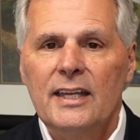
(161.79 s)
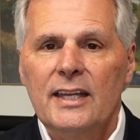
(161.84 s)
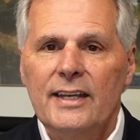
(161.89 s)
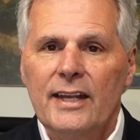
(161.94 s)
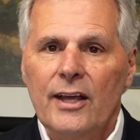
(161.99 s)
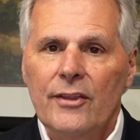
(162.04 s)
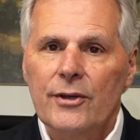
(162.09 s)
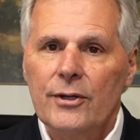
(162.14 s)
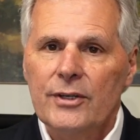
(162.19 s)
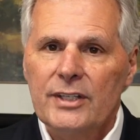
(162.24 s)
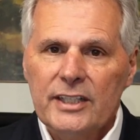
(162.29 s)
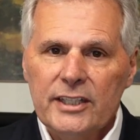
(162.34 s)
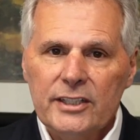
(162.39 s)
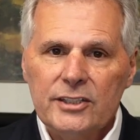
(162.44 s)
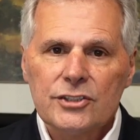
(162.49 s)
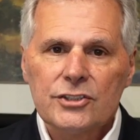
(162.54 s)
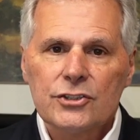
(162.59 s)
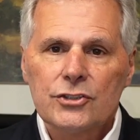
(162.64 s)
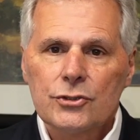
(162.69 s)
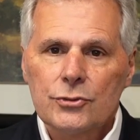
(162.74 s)
Now they're
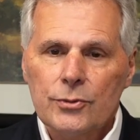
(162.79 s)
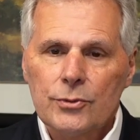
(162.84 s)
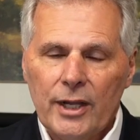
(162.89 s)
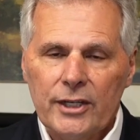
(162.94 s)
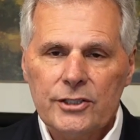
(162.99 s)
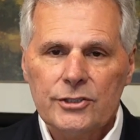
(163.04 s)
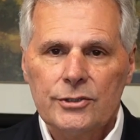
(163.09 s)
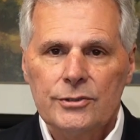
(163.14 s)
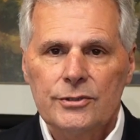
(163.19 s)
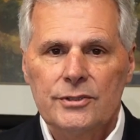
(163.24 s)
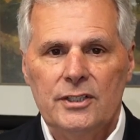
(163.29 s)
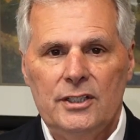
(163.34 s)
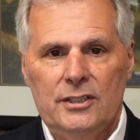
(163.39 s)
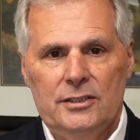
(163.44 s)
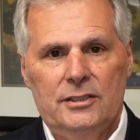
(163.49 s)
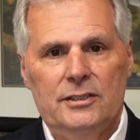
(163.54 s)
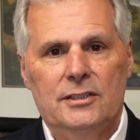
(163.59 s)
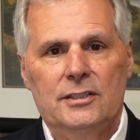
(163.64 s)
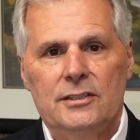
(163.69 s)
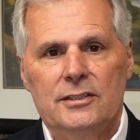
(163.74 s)
each structured a
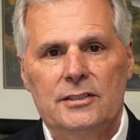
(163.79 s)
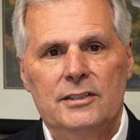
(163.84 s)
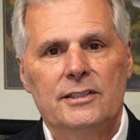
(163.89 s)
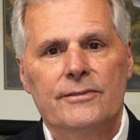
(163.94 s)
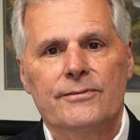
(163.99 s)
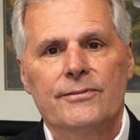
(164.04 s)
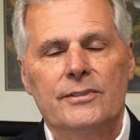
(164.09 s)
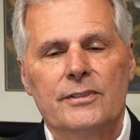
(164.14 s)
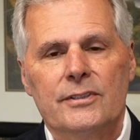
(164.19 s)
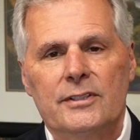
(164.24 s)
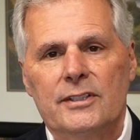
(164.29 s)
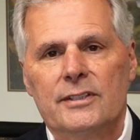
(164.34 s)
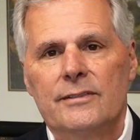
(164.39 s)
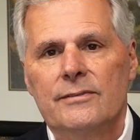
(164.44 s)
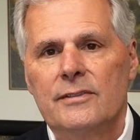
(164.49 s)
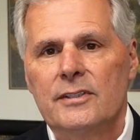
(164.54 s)
little differently.